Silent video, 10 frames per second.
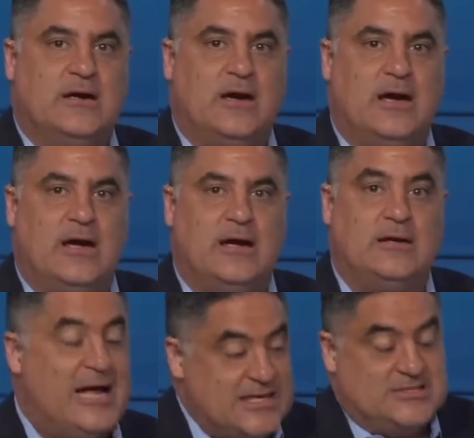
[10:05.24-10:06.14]

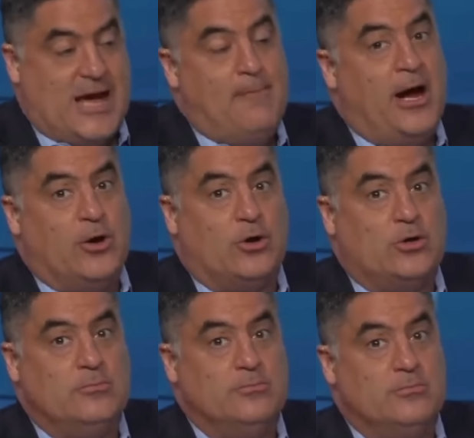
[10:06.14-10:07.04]
And that's that might hurt
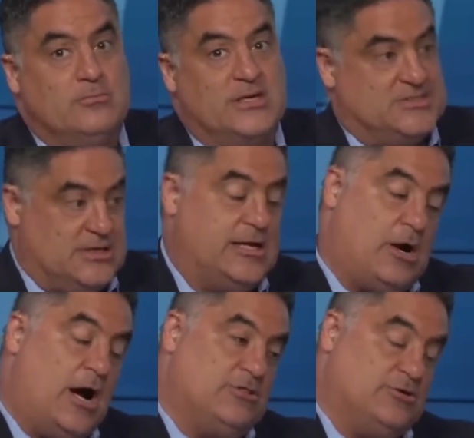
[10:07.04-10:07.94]
him because they're like, oh,
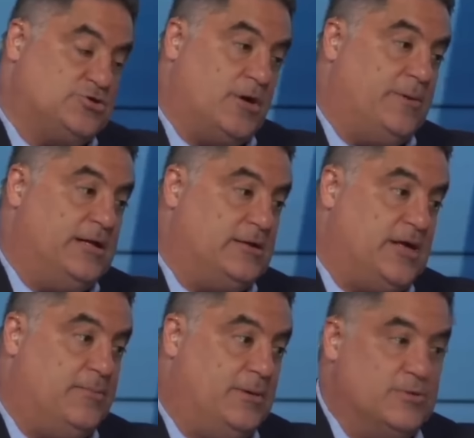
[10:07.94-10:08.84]
I thought Trump hated
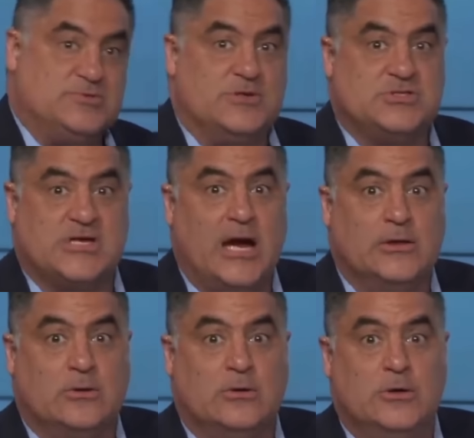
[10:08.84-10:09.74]
gay people as much as I
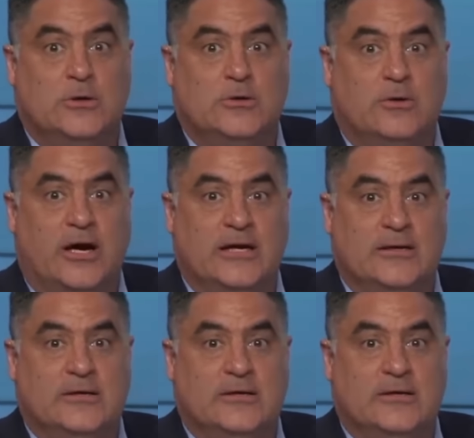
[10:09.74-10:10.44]
do right?